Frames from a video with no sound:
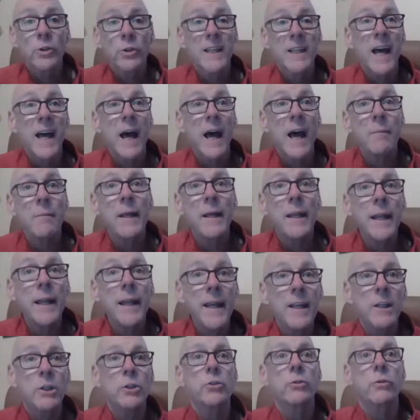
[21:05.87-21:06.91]
the first
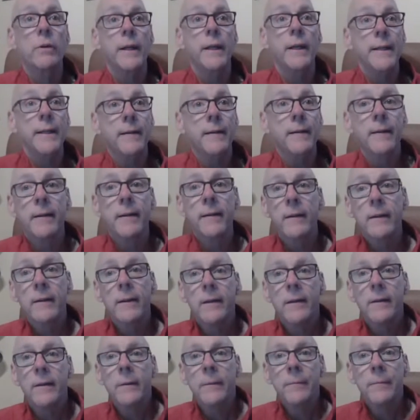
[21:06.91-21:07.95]
time in history
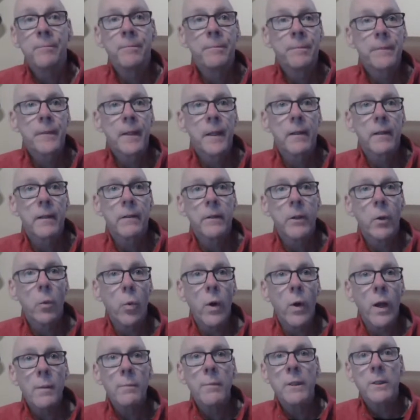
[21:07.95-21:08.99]

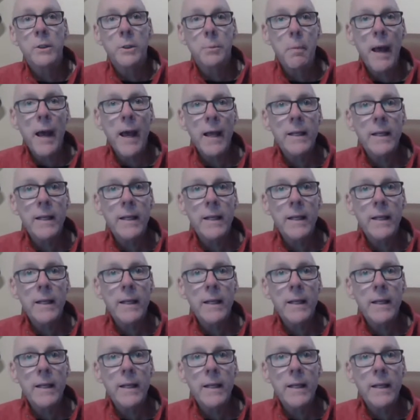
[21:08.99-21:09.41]
the women's